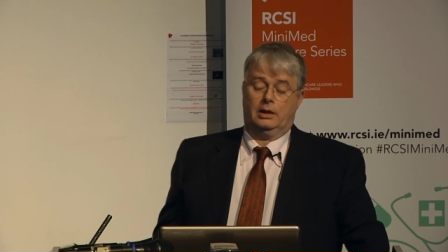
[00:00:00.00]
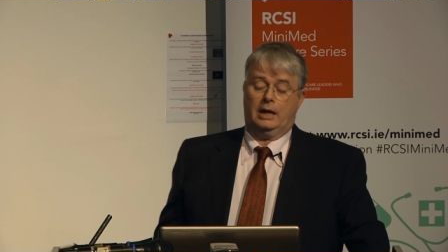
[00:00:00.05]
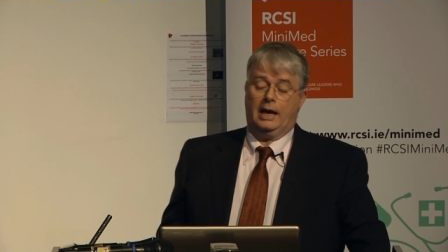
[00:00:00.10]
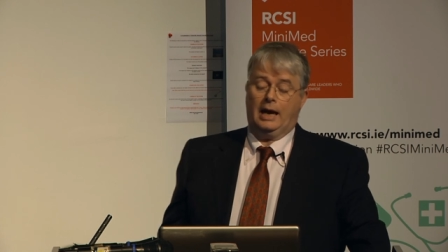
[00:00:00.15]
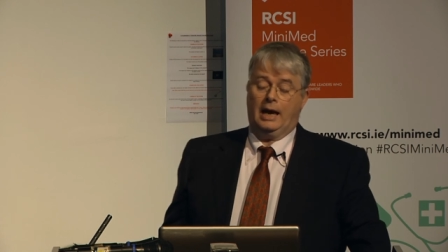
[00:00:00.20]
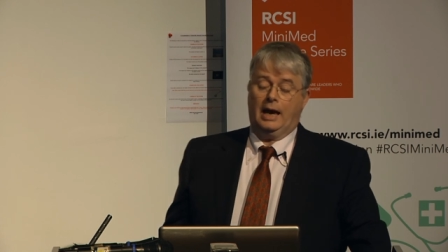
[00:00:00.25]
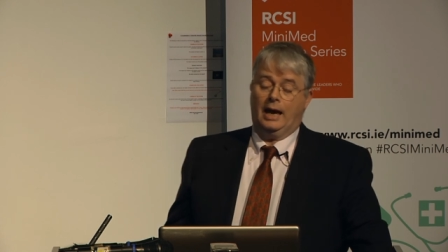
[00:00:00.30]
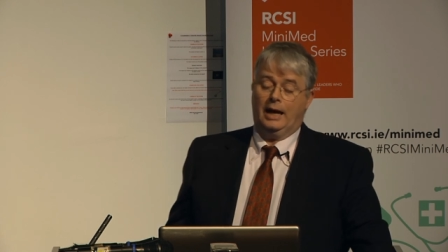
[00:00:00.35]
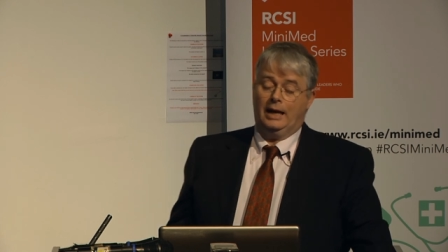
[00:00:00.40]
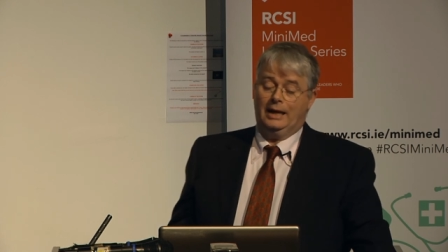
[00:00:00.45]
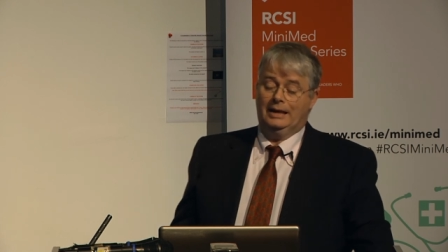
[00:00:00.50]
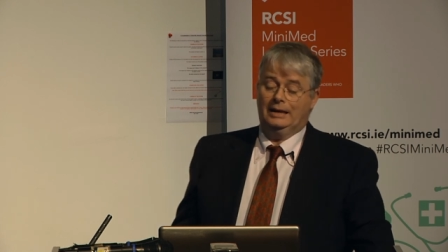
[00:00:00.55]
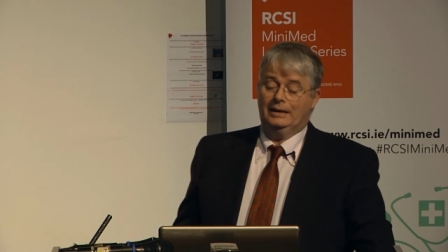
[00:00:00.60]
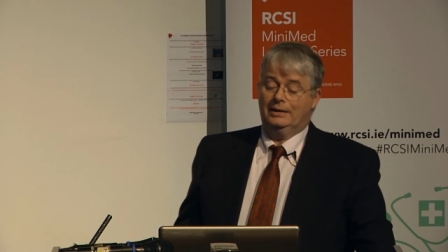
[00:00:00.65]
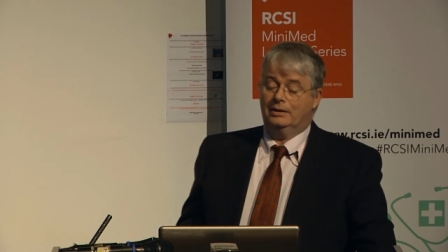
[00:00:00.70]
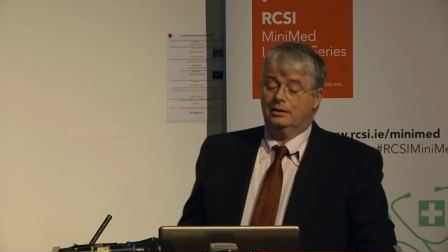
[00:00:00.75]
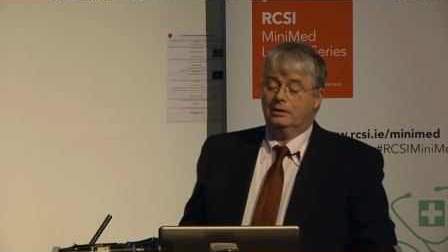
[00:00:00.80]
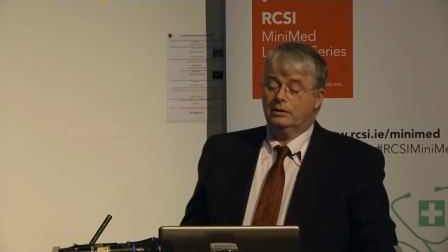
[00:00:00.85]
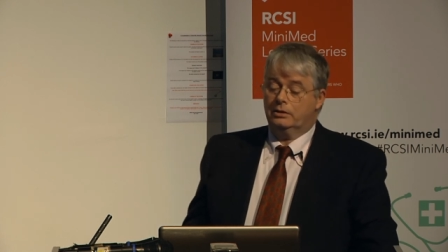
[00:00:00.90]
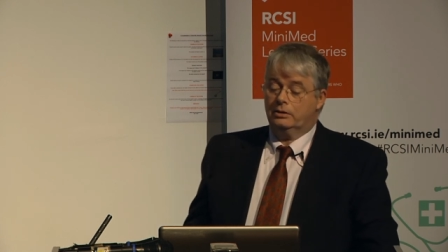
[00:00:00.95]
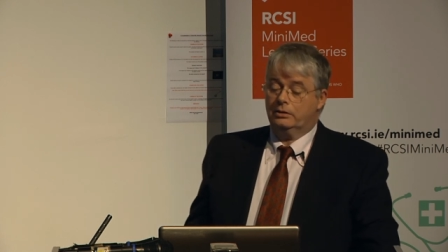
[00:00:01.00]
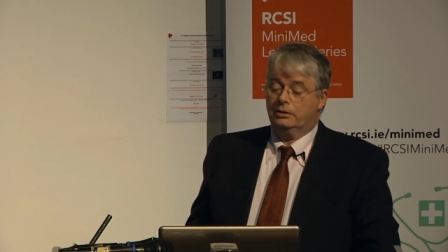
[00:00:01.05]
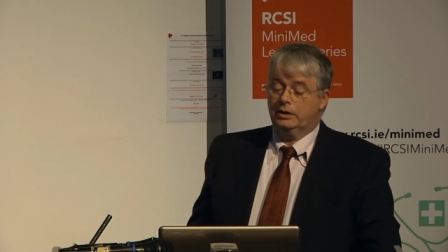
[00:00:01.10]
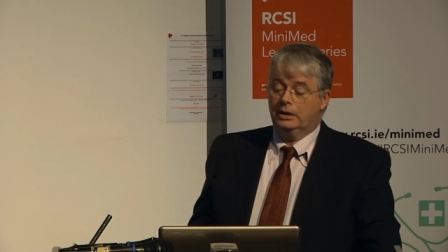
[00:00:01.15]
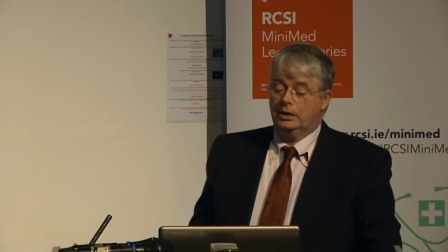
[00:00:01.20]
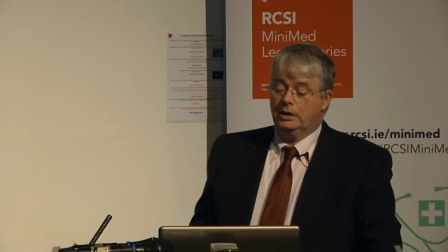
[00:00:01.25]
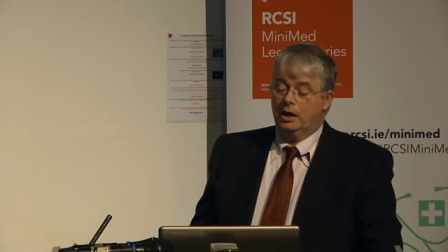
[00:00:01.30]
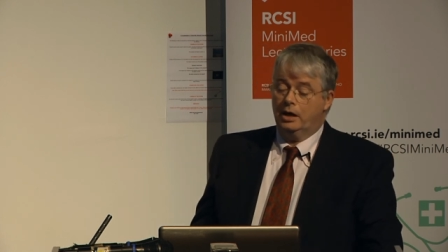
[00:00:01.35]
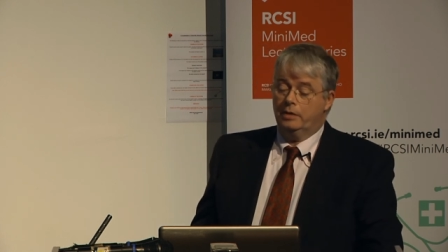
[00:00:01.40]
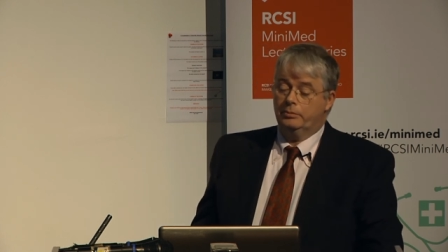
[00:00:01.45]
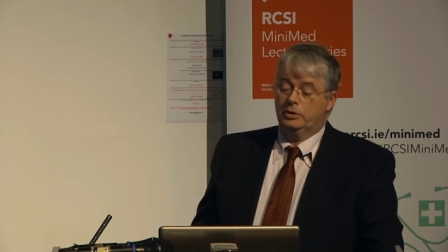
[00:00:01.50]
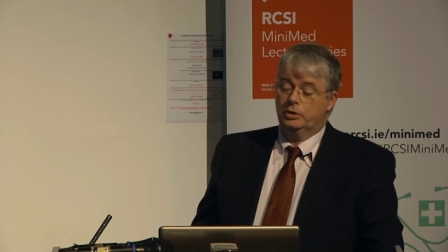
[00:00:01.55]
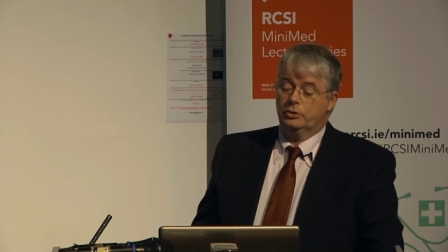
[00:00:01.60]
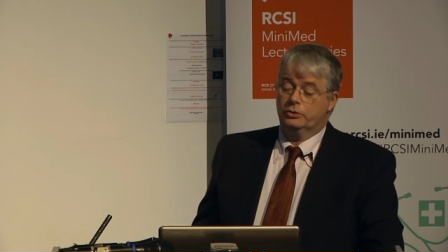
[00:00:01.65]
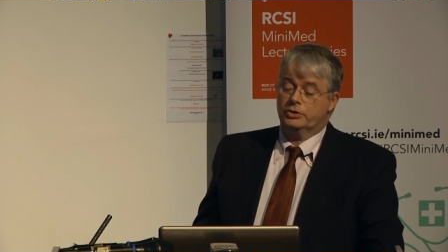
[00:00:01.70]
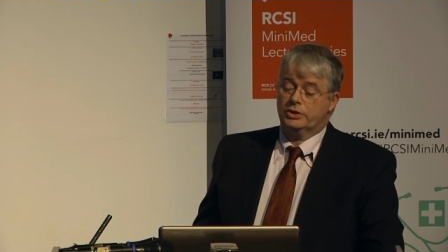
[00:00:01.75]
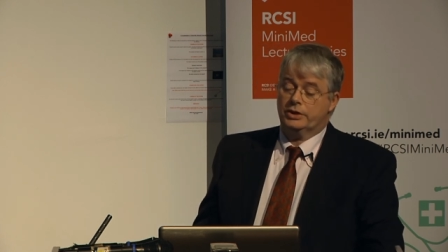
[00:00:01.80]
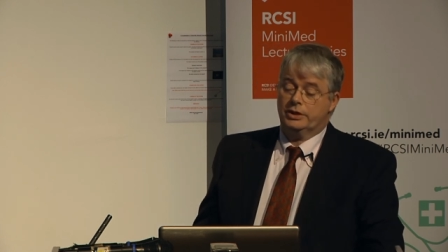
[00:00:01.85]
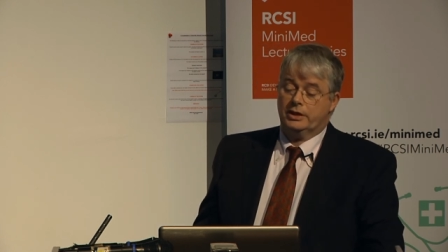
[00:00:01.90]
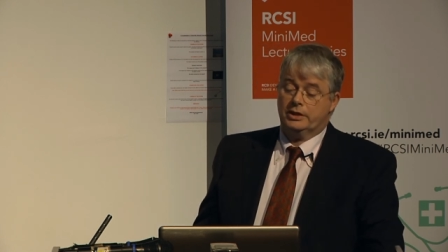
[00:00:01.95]
uh, in the
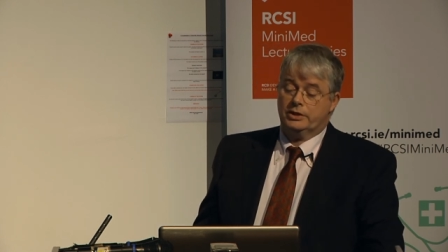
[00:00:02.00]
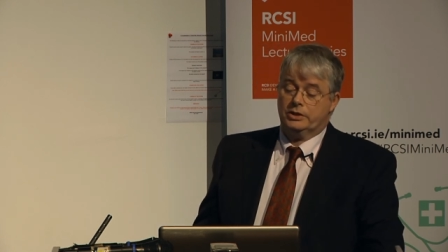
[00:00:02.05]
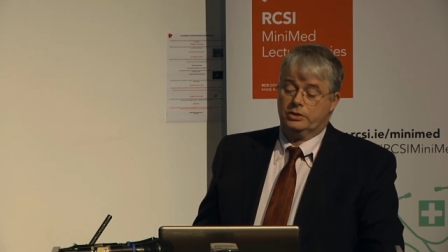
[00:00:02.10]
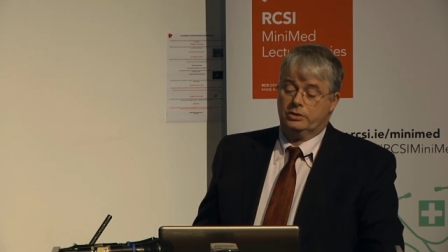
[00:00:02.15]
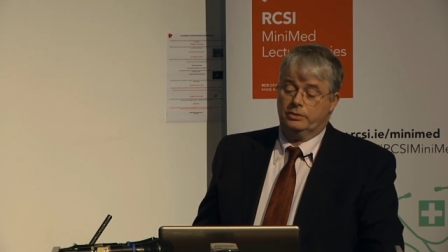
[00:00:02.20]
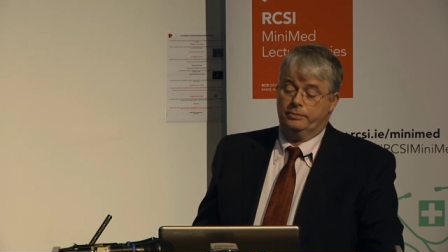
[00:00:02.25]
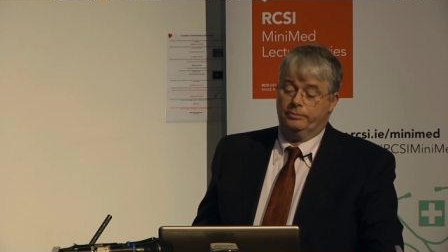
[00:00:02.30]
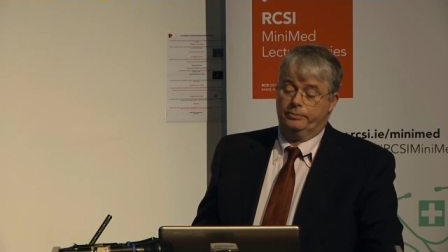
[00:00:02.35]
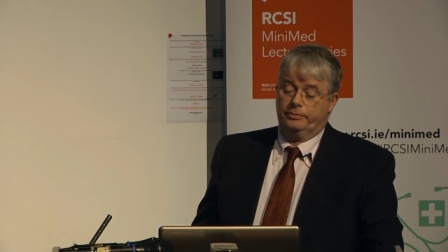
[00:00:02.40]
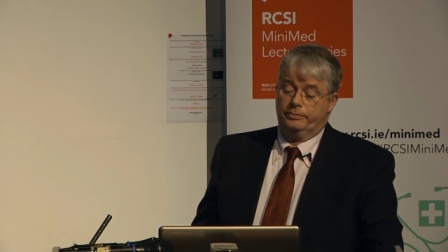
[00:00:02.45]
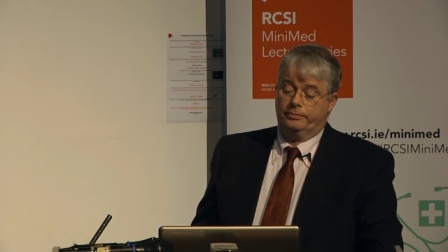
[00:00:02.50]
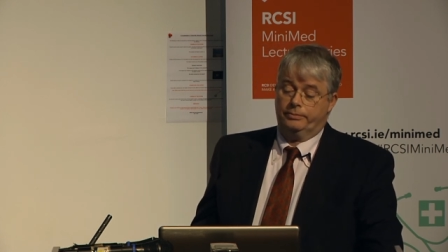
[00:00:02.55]
immune system.